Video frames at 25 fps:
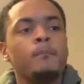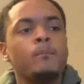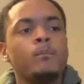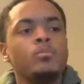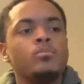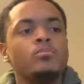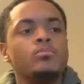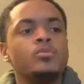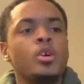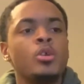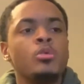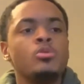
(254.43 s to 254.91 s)

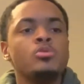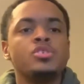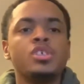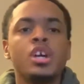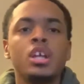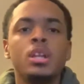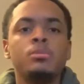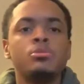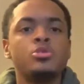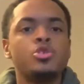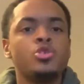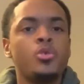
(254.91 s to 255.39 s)
Don't sell
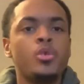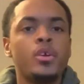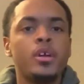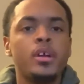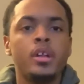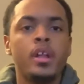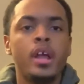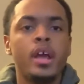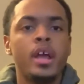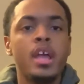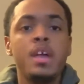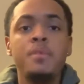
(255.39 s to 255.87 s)
them short.
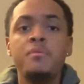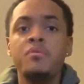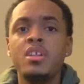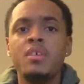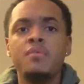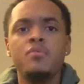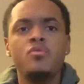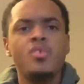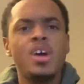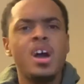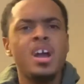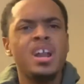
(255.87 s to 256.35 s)
Like, even if
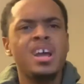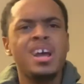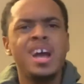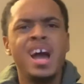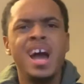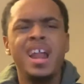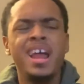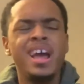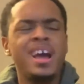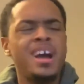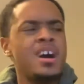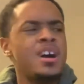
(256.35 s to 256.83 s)
you got a guy
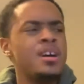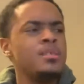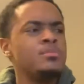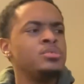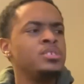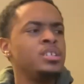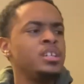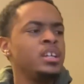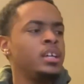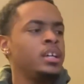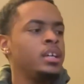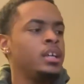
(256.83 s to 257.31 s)
that comes
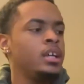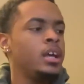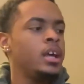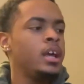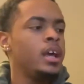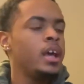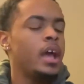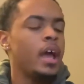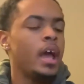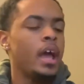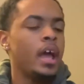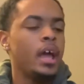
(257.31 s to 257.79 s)
in
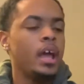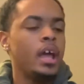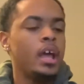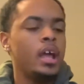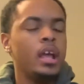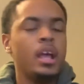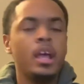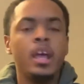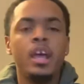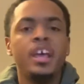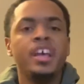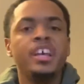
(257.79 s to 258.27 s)
and
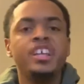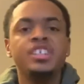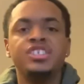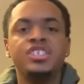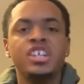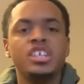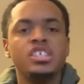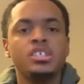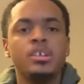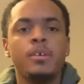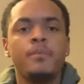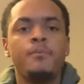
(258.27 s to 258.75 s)
he's
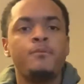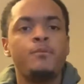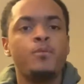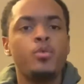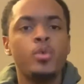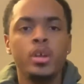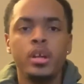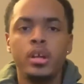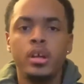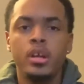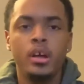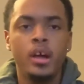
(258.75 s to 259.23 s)
just a
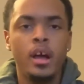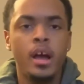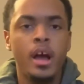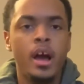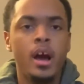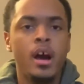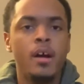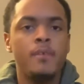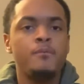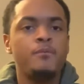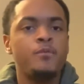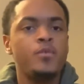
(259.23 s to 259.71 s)
freak
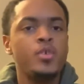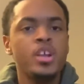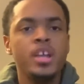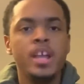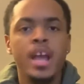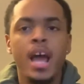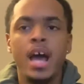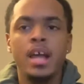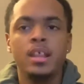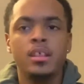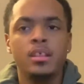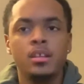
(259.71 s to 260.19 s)

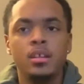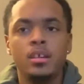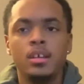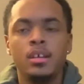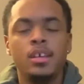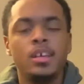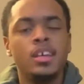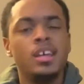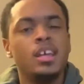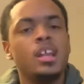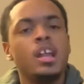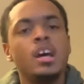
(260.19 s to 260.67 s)
athlete.
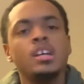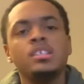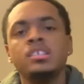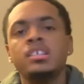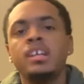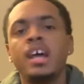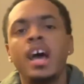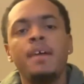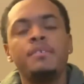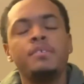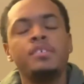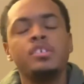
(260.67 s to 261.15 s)
He doesn't
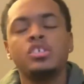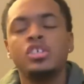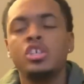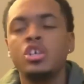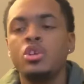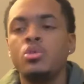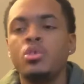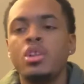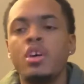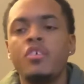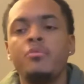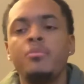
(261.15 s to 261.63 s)
have the
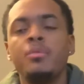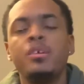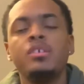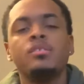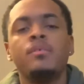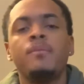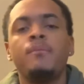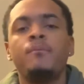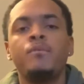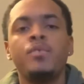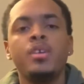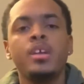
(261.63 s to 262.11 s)
skill level, but he's a
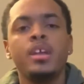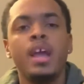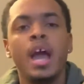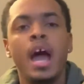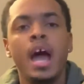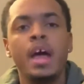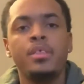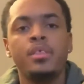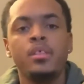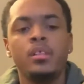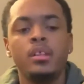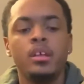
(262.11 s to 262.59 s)
freak
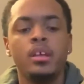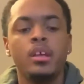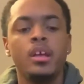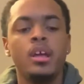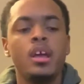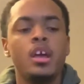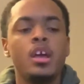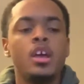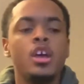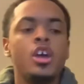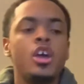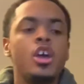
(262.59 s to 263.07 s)
athlete.
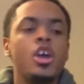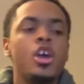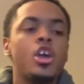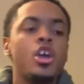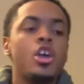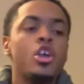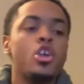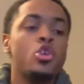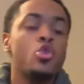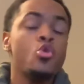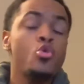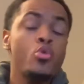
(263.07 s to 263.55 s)

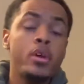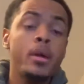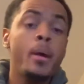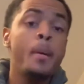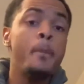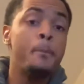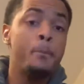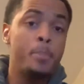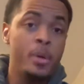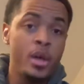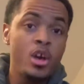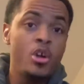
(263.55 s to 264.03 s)
You can
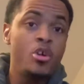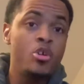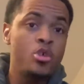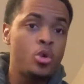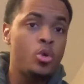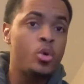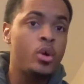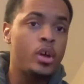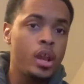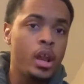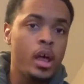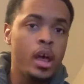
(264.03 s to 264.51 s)

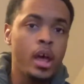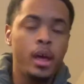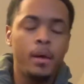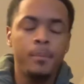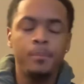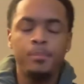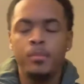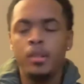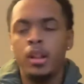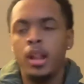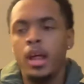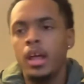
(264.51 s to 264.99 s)
build on that.
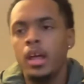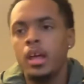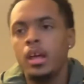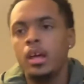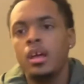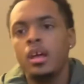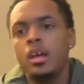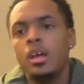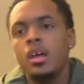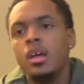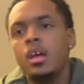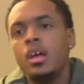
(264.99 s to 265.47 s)
Like,
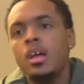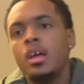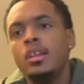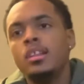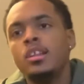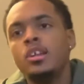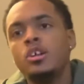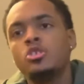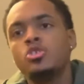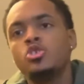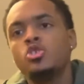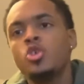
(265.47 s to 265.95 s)

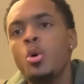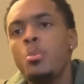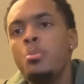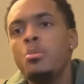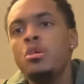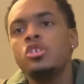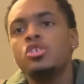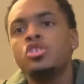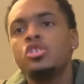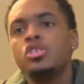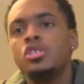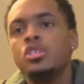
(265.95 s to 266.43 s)
there's so
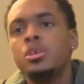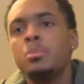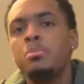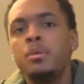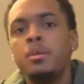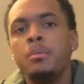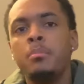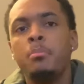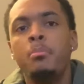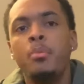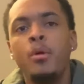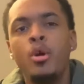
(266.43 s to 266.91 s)
much to be
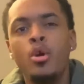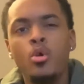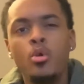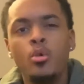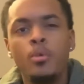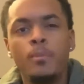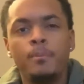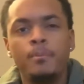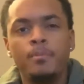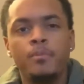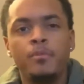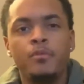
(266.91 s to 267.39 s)

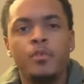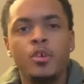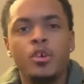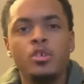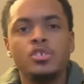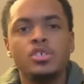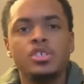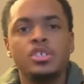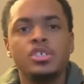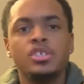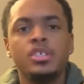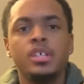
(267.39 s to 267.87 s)
built
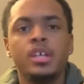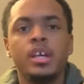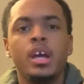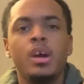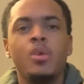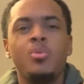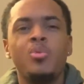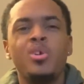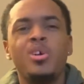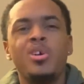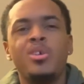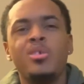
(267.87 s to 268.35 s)
versus
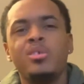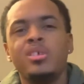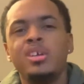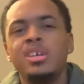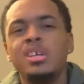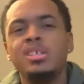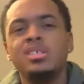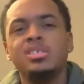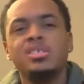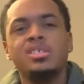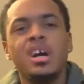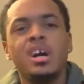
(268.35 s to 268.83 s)
saying, well,
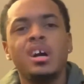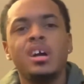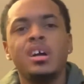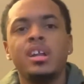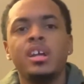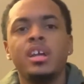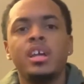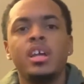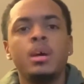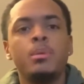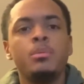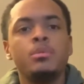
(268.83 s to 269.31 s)
he's not going
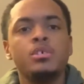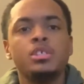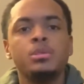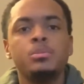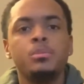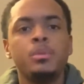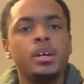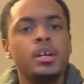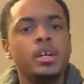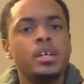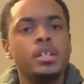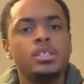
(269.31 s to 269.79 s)
to give us
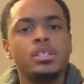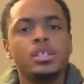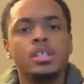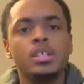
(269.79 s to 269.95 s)
much